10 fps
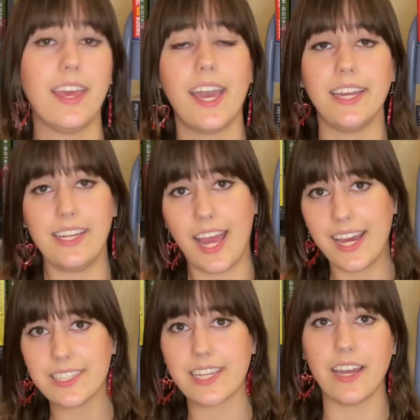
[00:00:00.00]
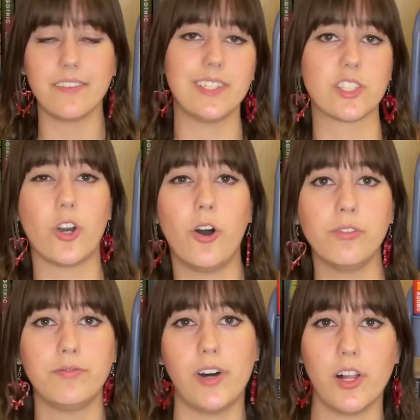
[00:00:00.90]
And he has kind of this
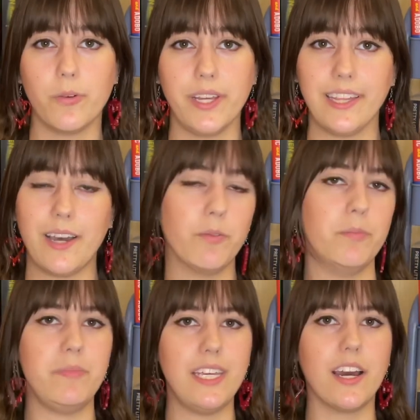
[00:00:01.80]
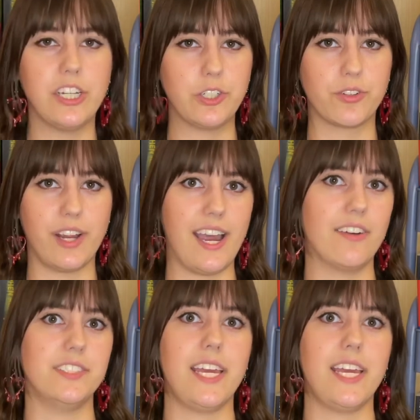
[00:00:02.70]
cult following that will meet underground